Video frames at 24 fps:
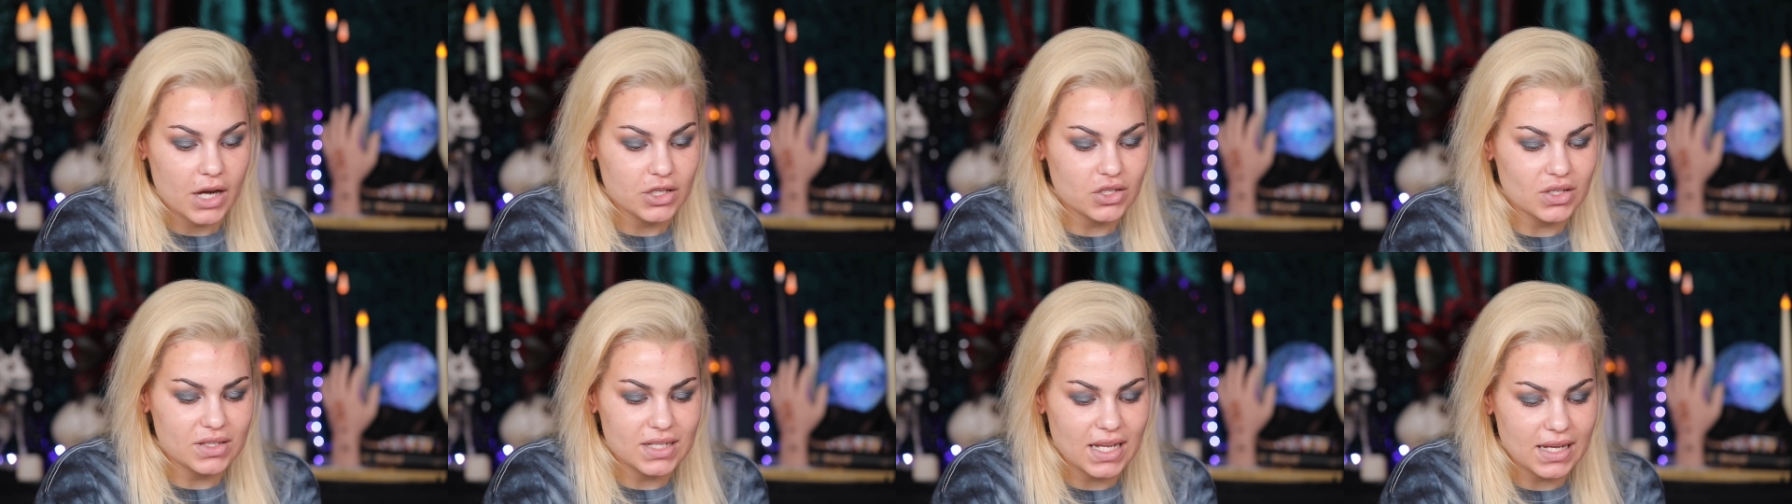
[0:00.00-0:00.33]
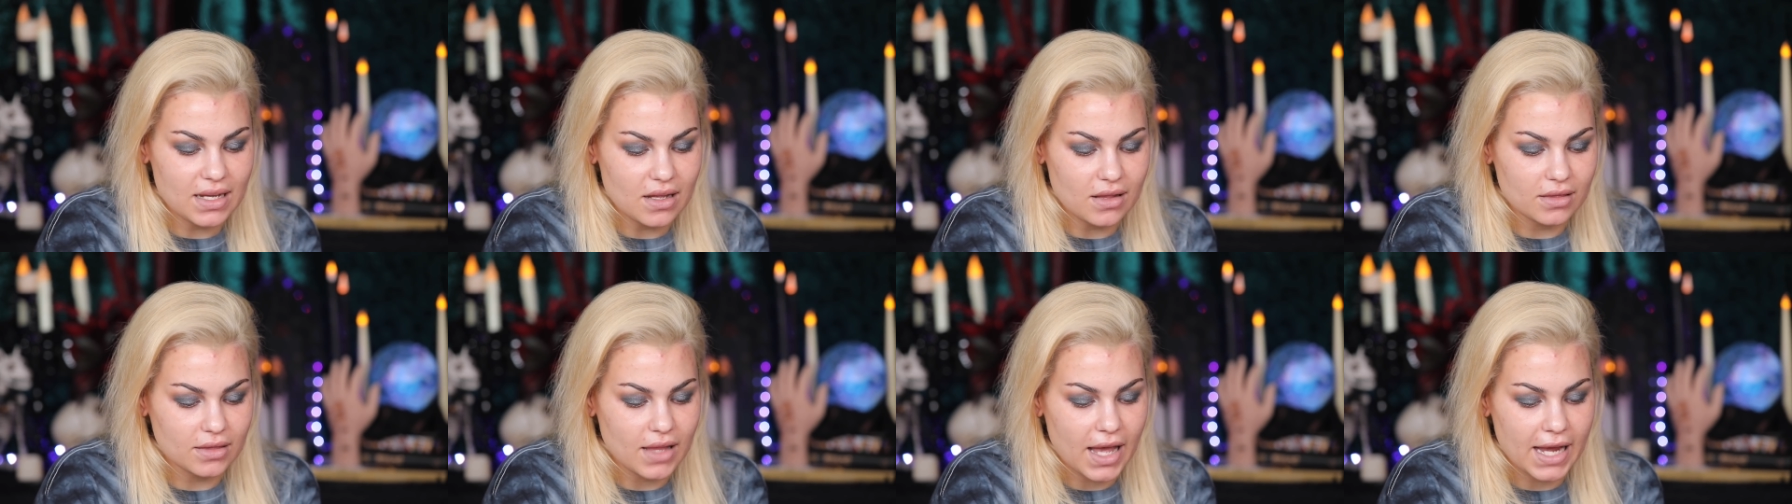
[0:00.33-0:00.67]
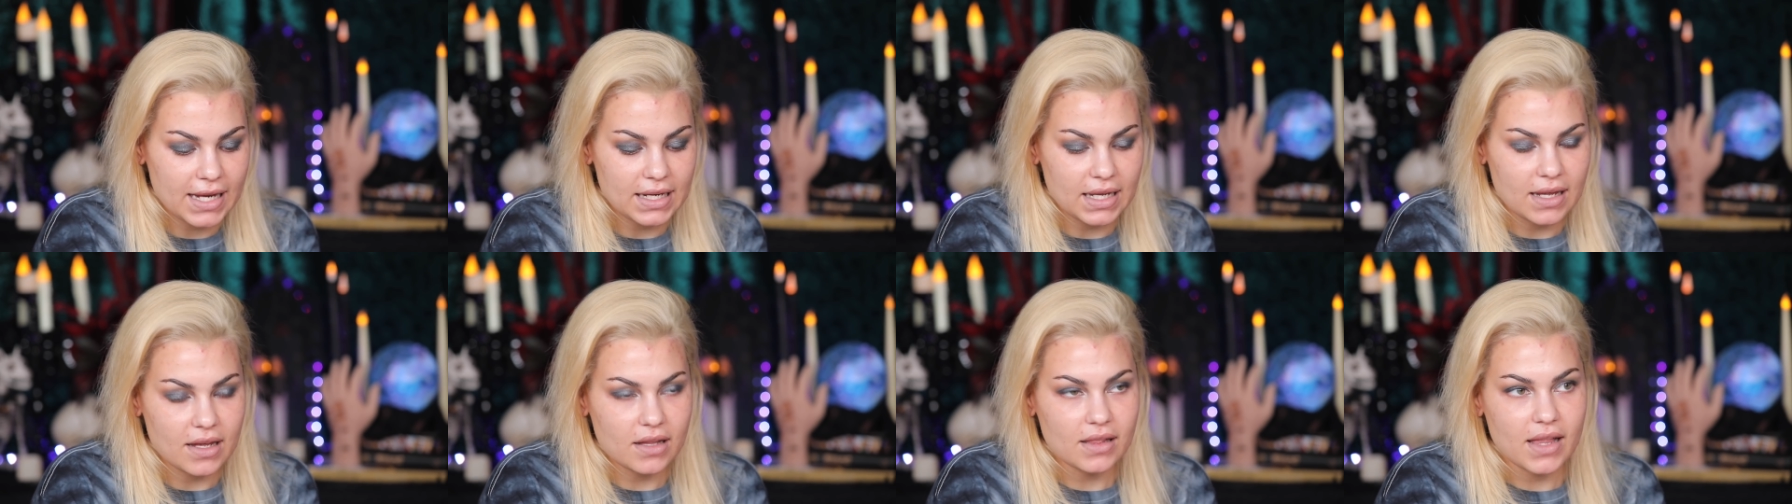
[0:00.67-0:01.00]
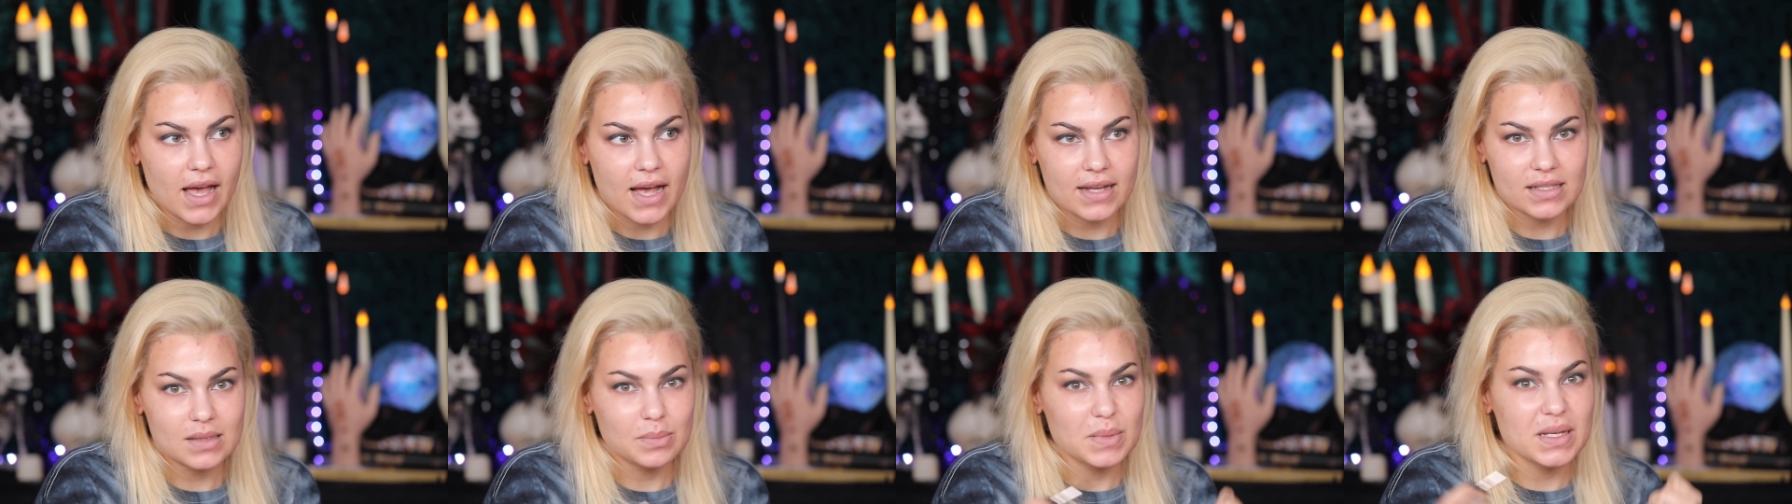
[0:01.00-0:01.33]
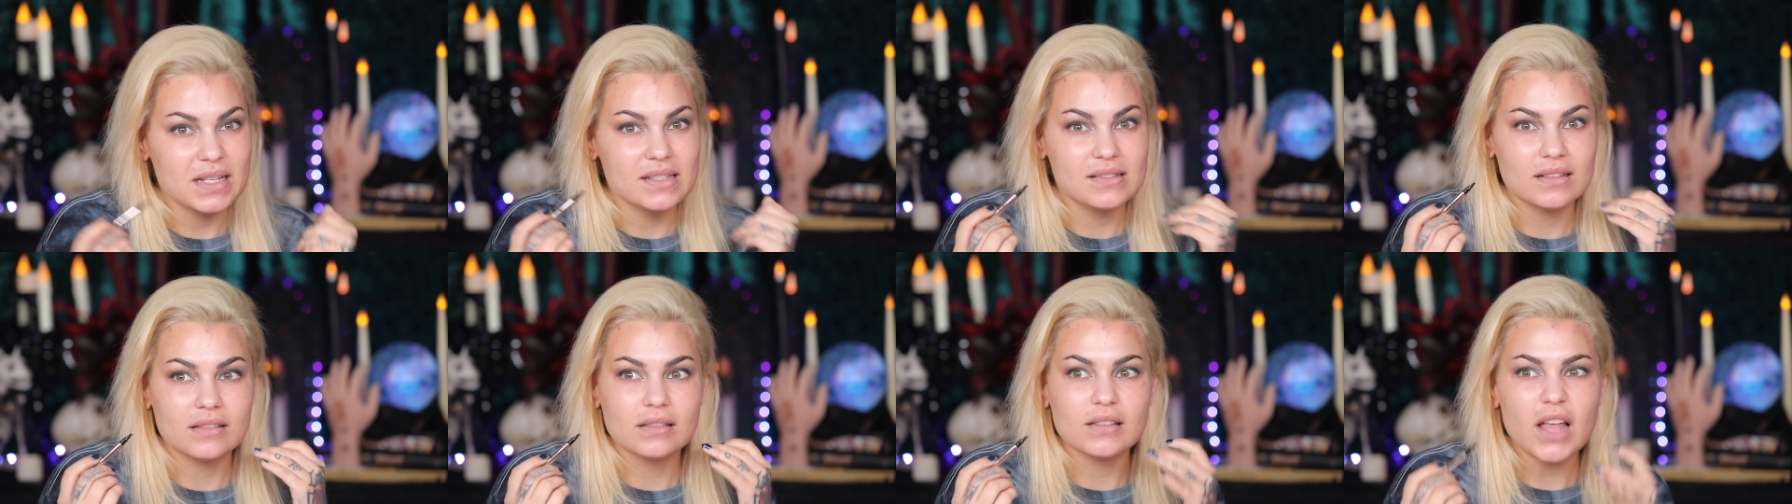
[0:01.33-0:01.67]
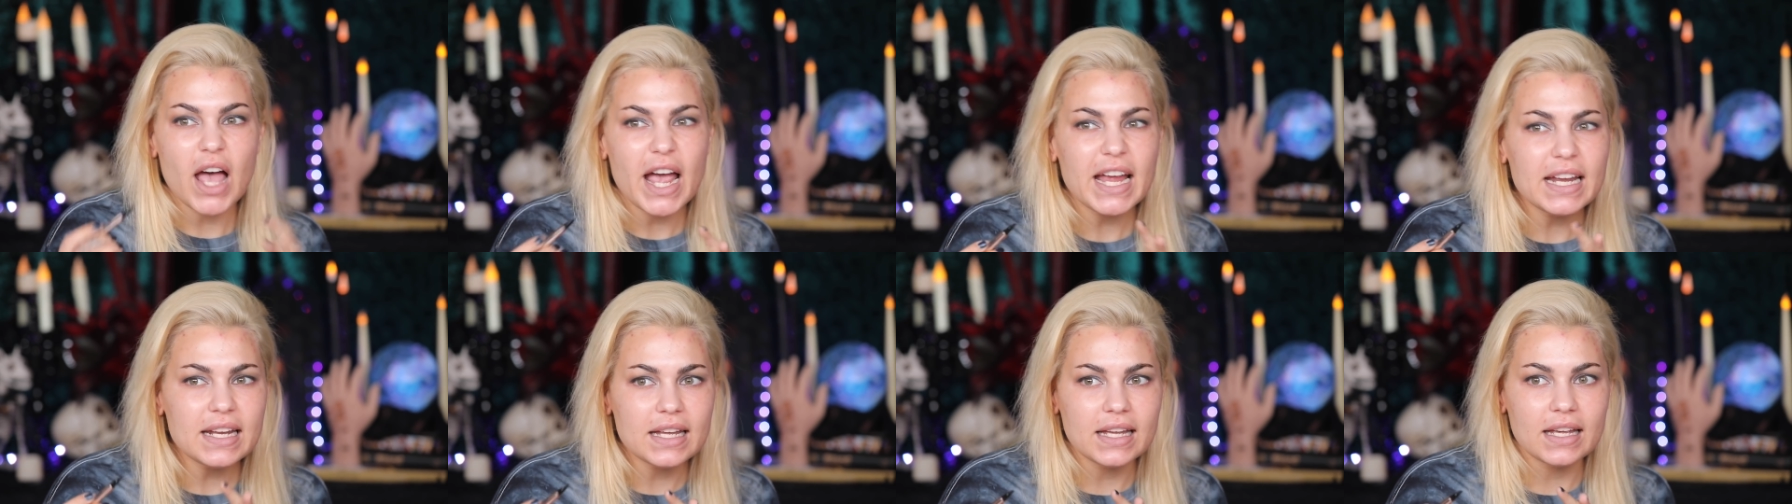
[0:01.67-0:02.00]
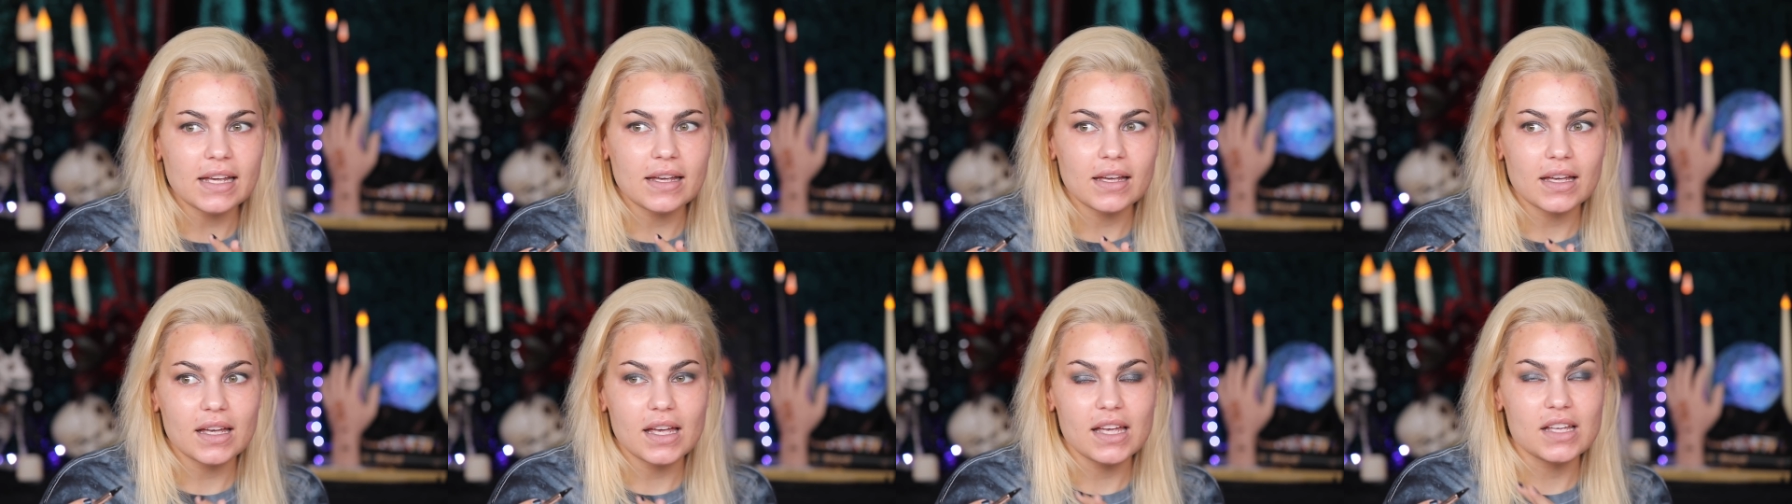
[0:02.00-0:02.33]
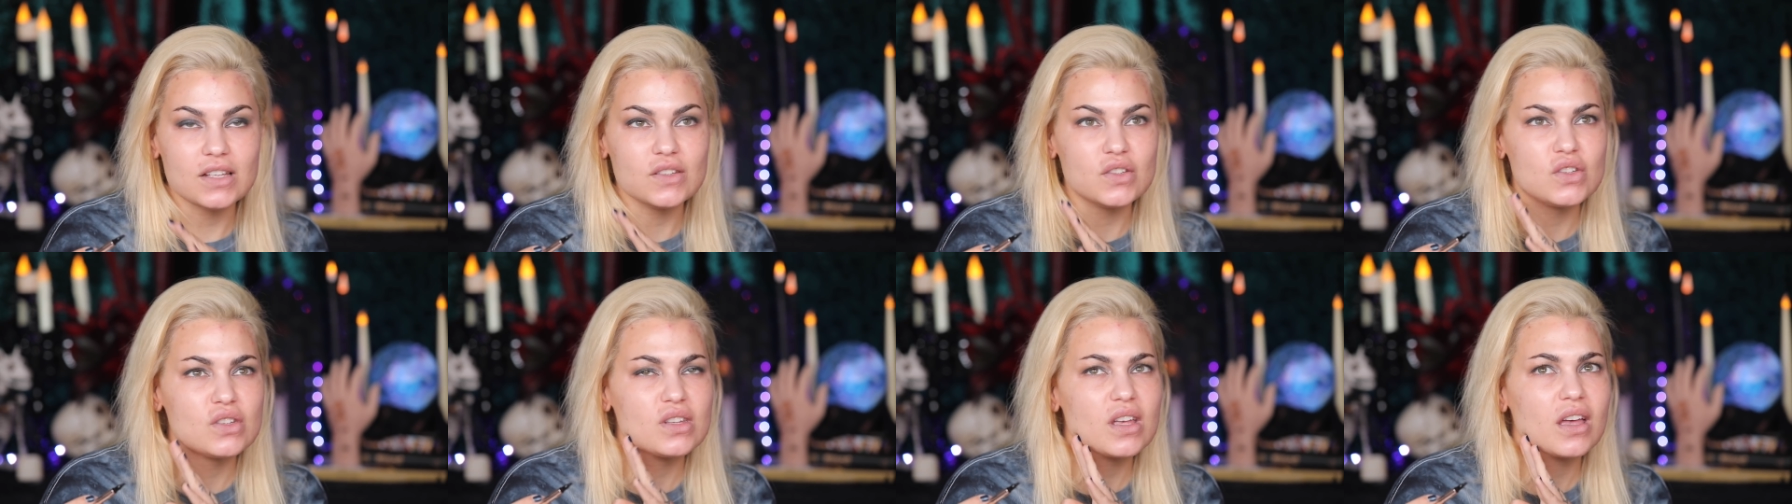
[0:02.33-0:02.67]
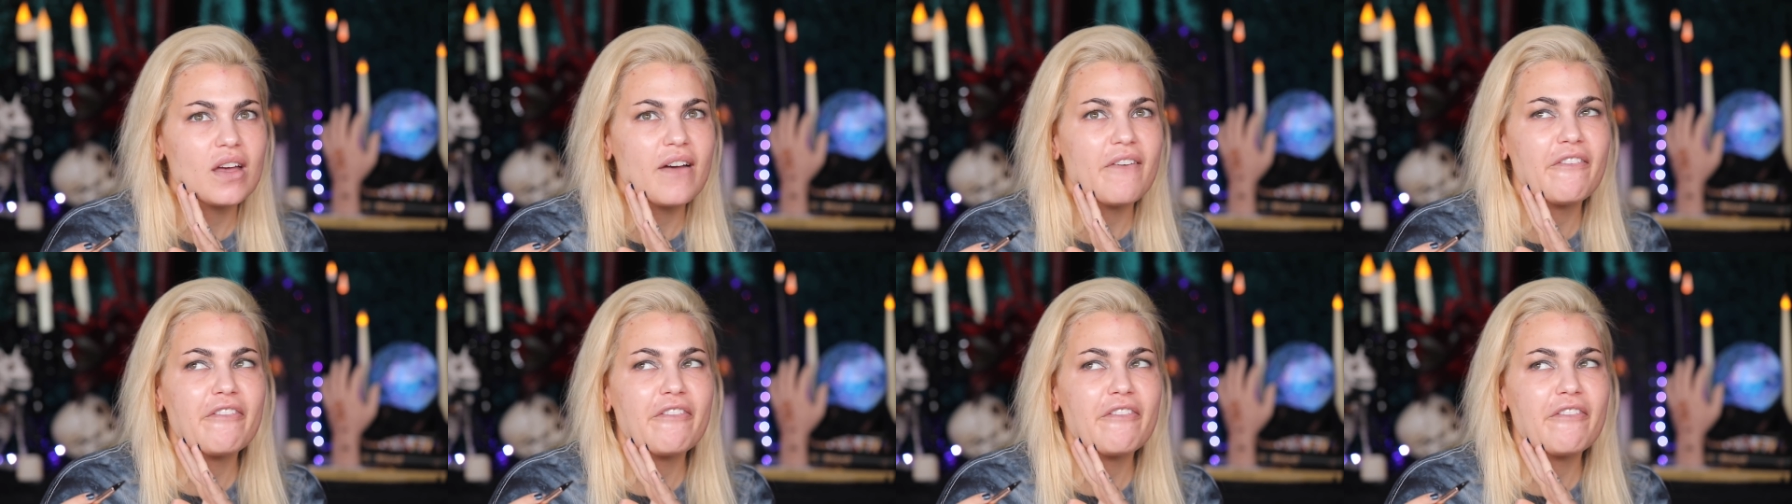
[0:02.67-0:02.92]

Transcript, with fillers: I should take a lighting class because lighting is